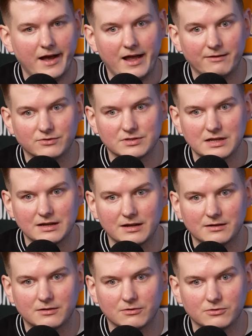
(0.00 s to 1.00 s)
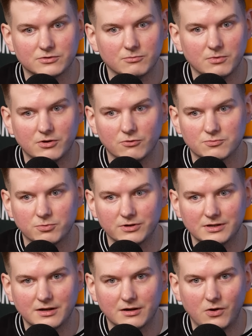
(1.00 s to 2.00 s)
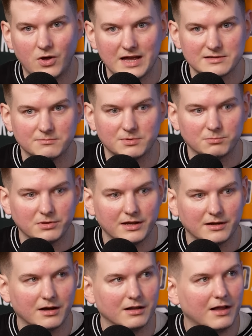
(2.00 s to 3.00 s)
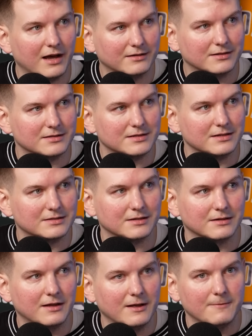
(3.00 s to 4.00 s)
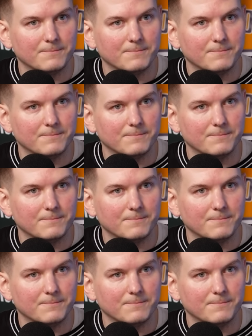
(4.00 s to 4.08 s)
I have to say that also Mateusz Ponitka, who hasn't been playing a lot this season,